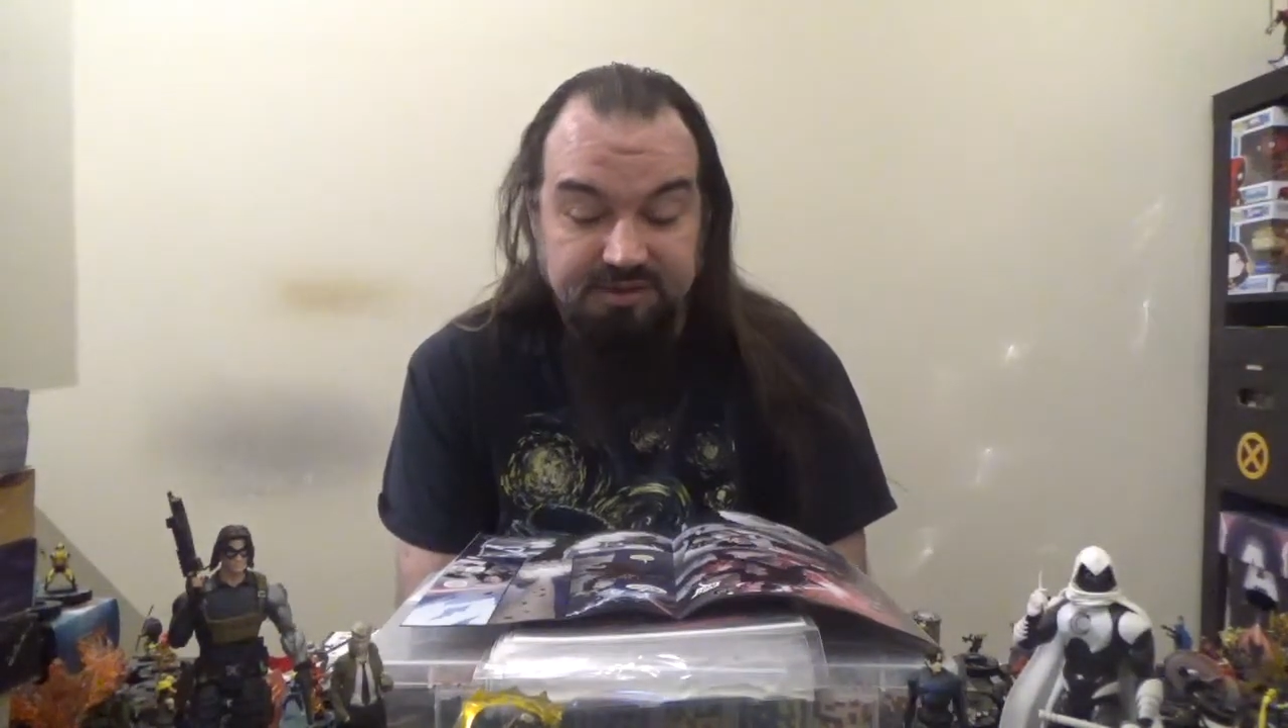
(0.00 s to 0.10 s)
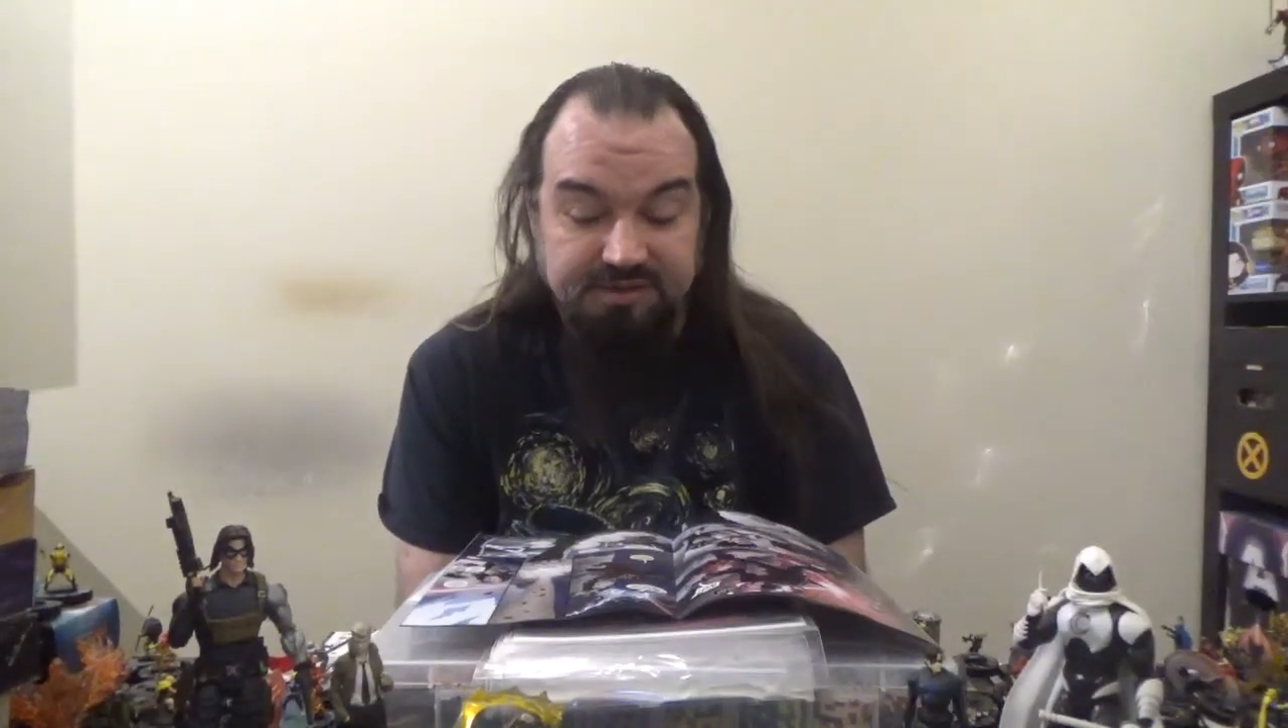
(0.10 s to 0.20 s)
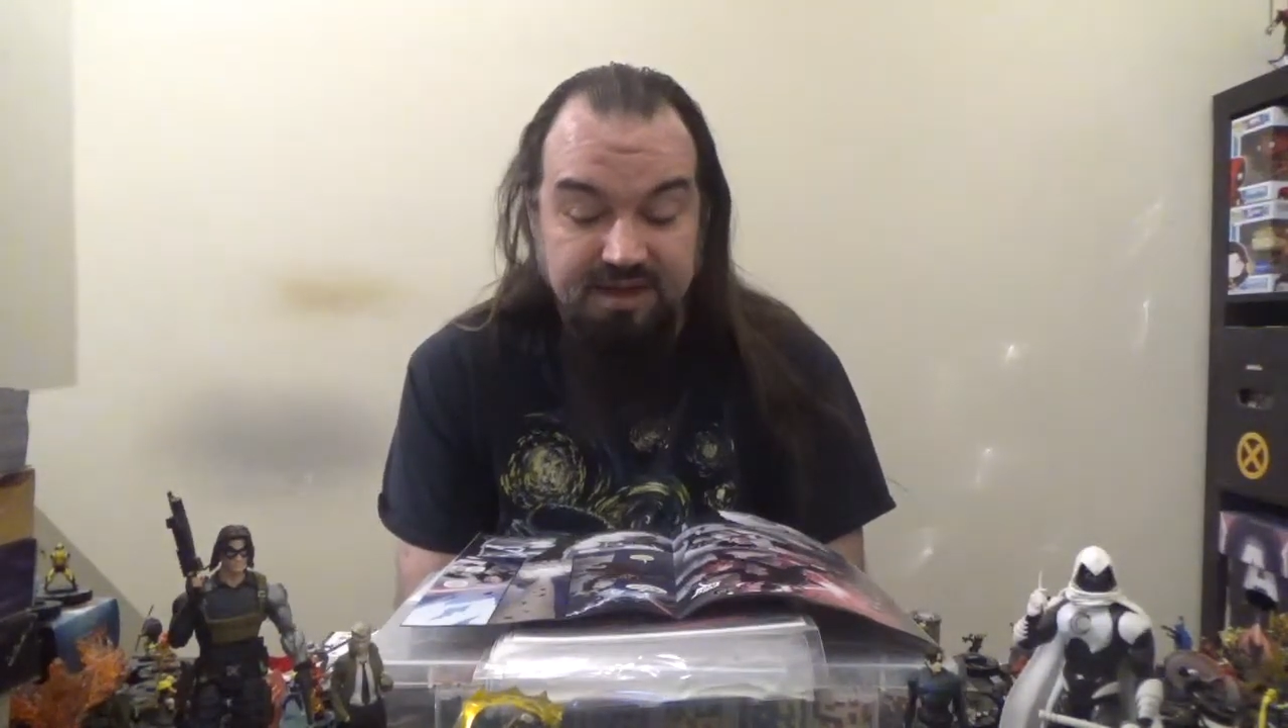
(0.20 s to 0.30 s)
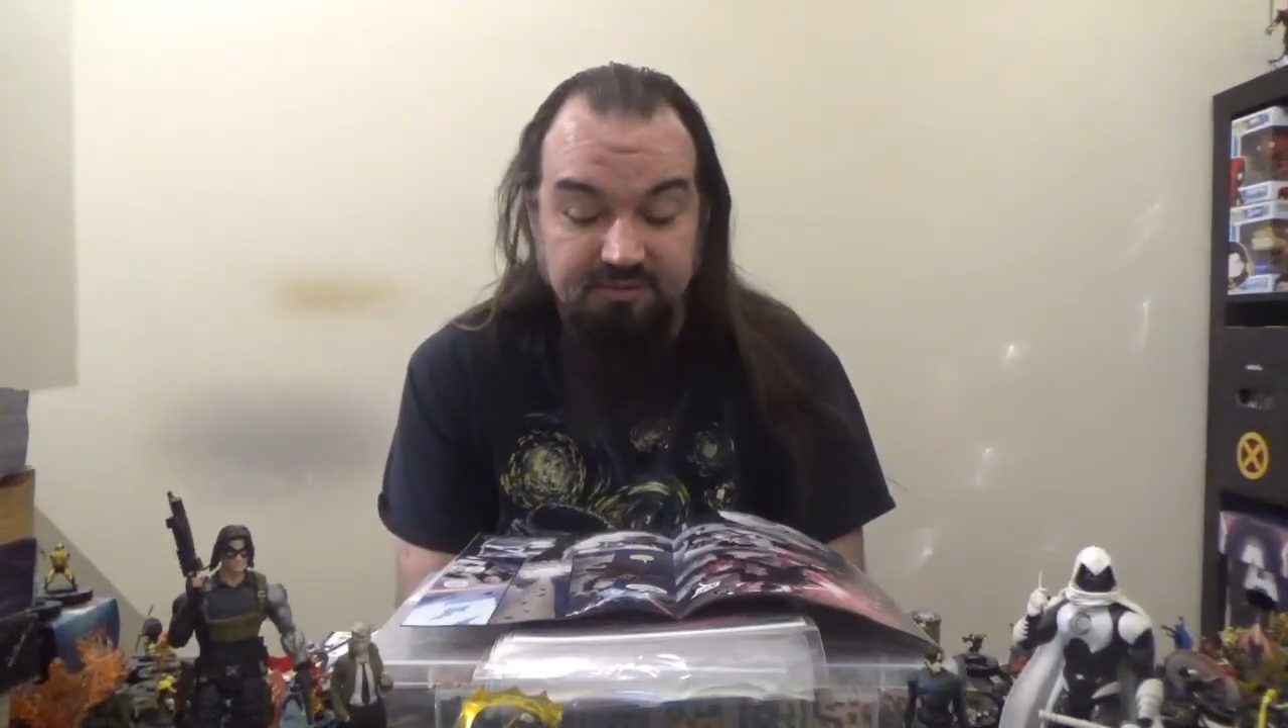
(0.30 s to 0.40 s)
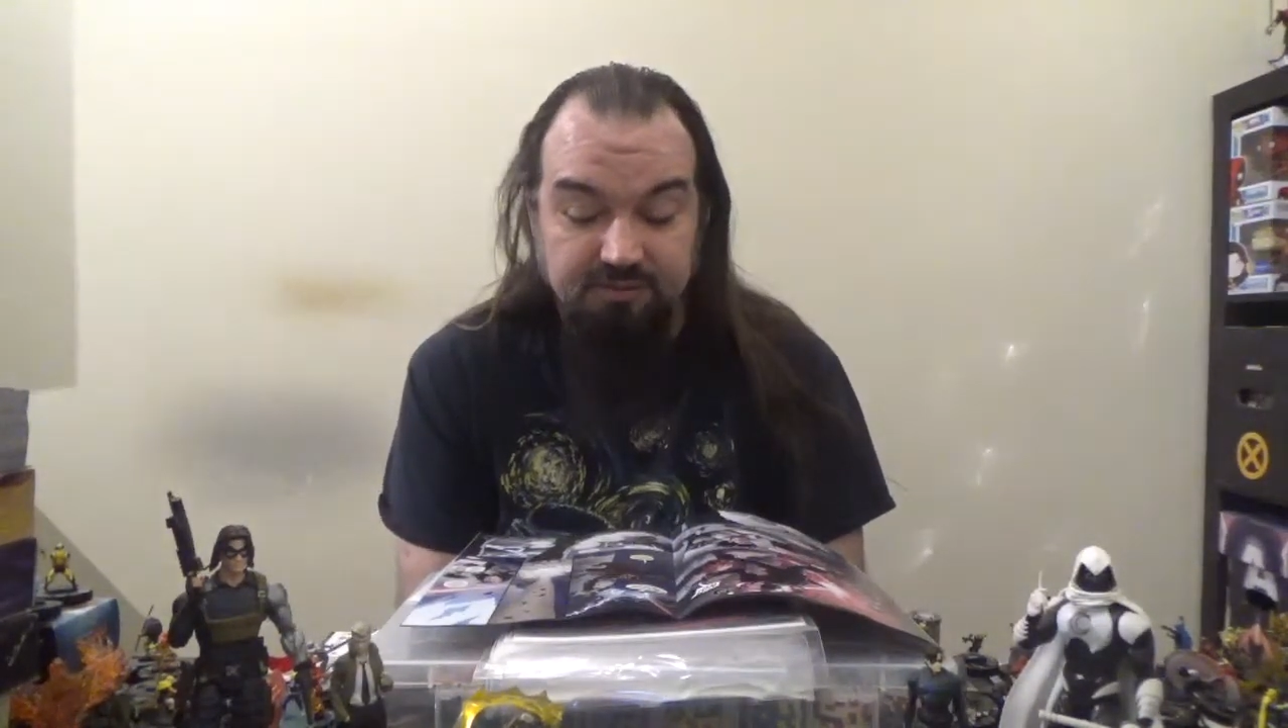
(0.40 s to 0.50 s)
to
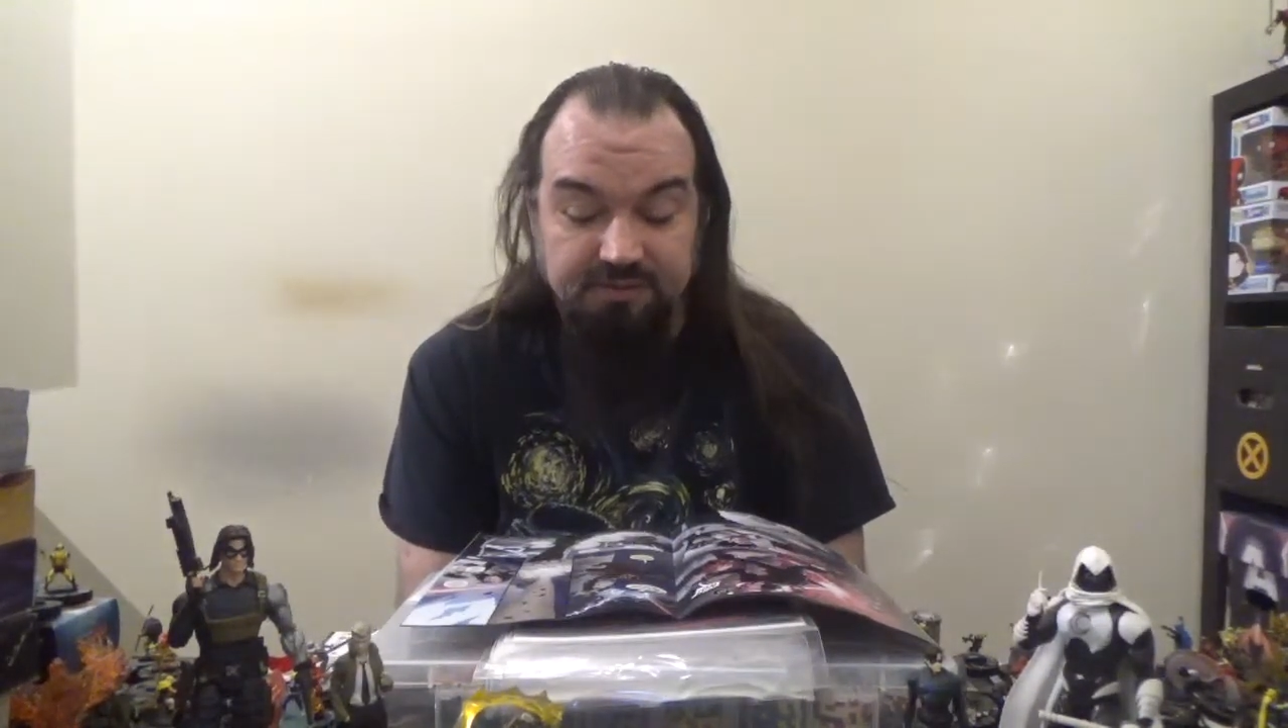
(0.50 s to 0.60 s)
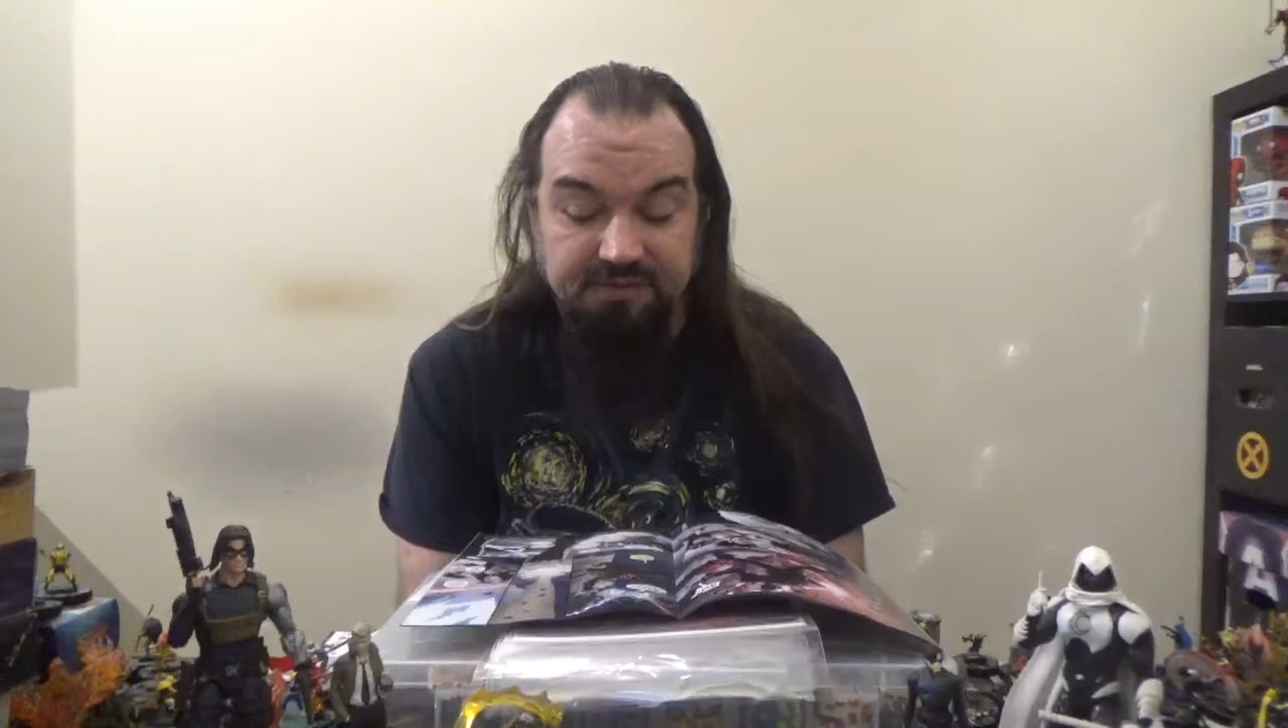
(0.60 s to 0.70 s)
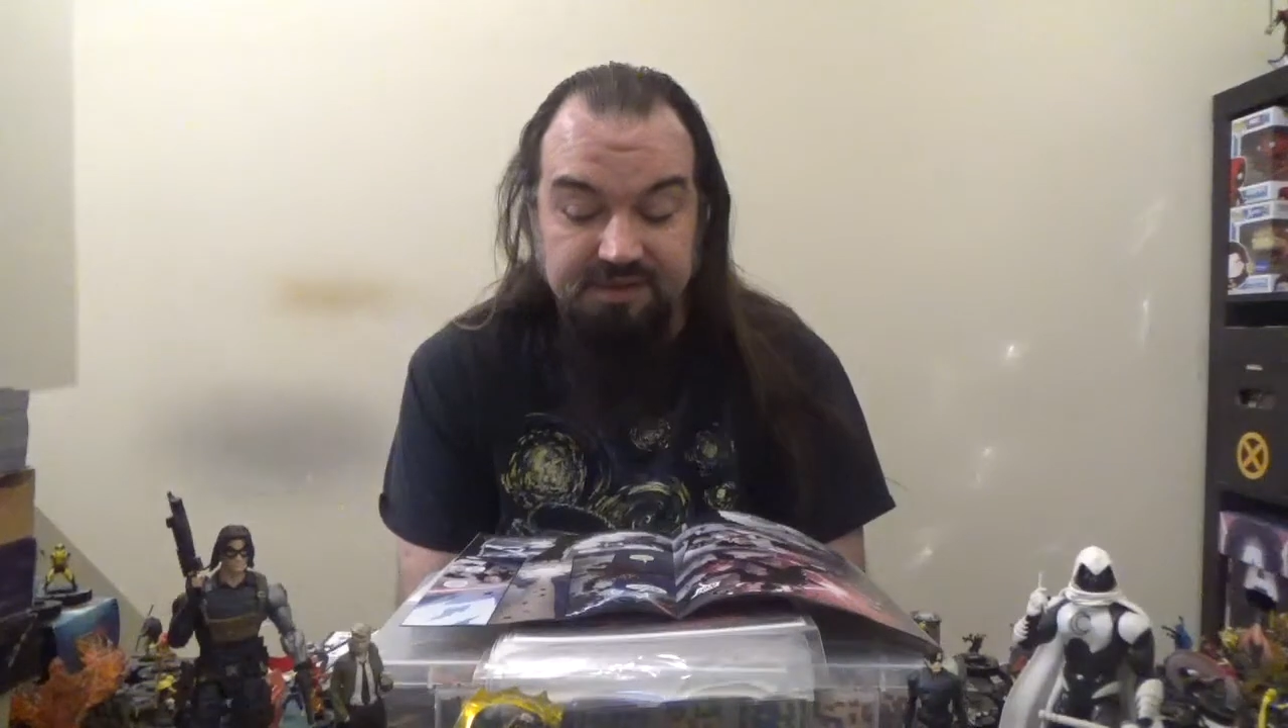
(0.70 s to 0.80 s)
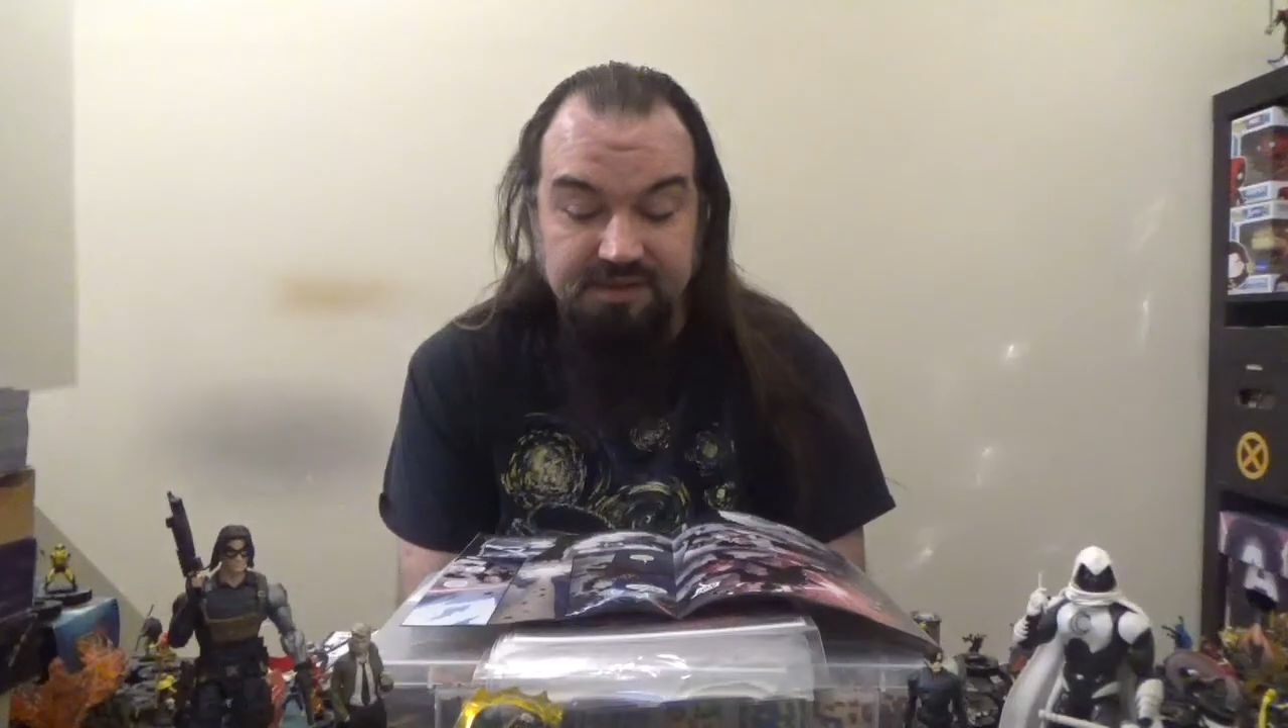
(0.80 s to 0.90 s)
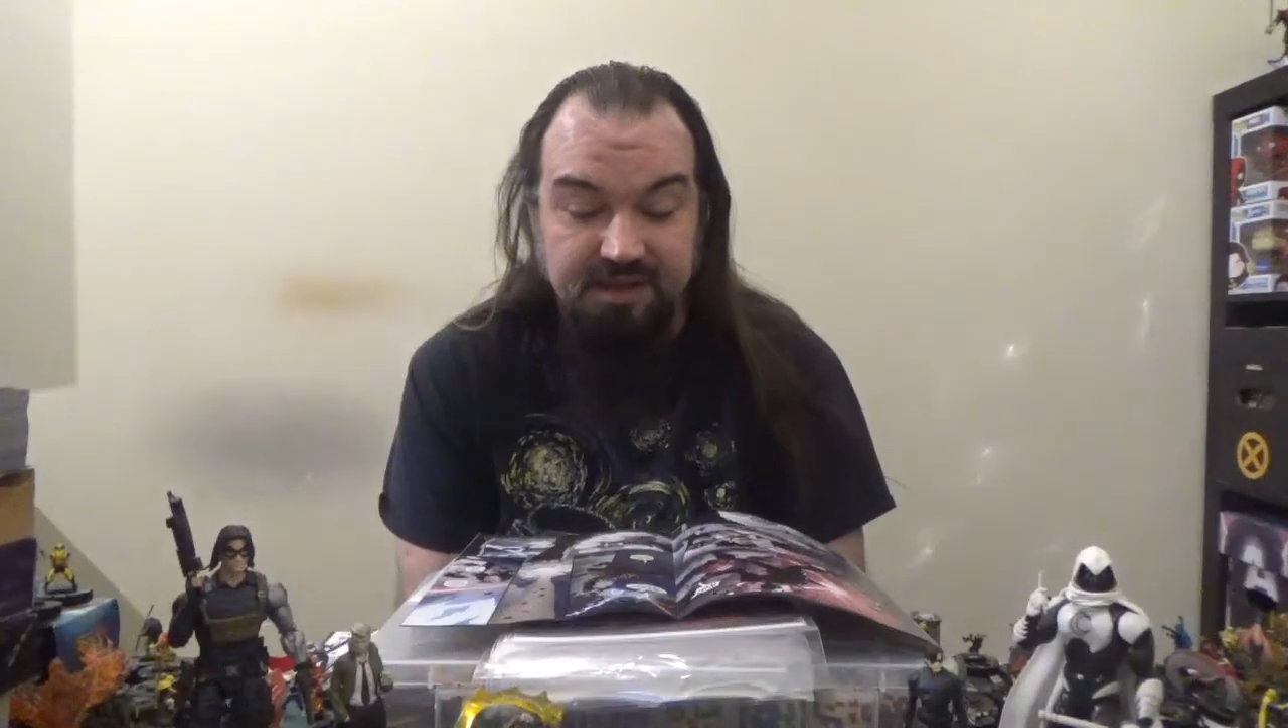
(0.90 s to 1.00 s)
save her with
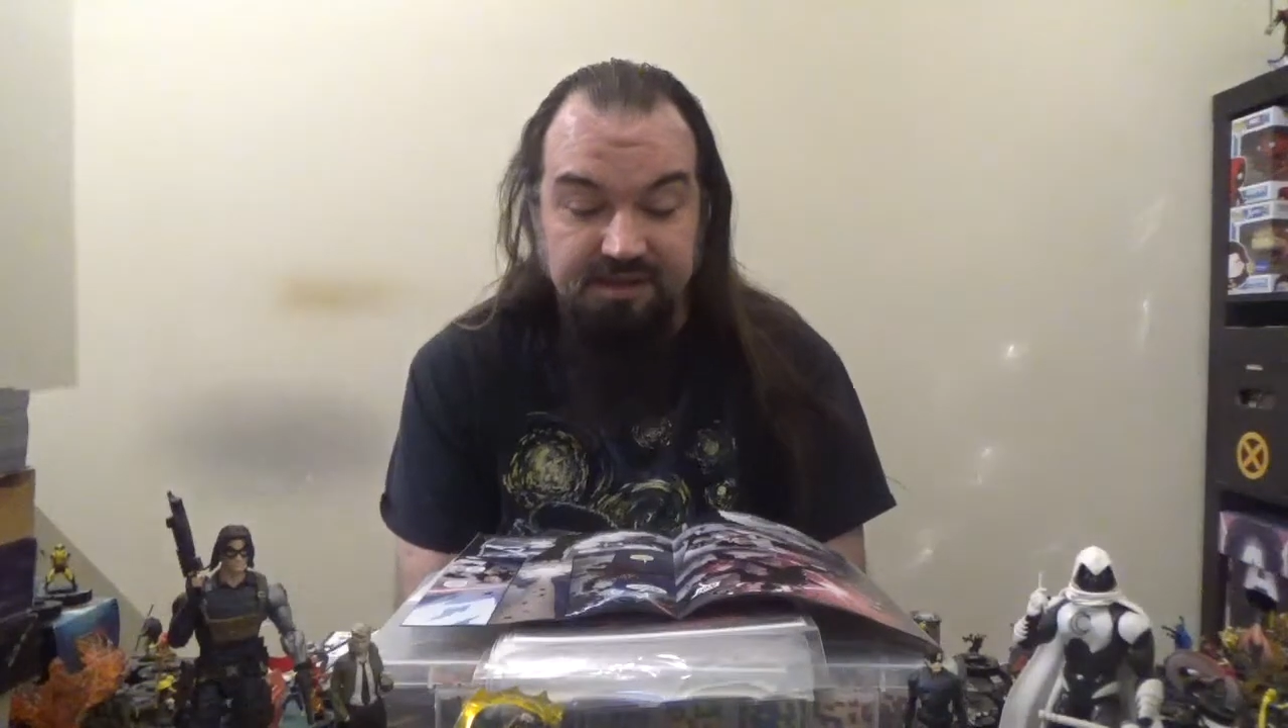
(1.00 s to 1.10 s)
the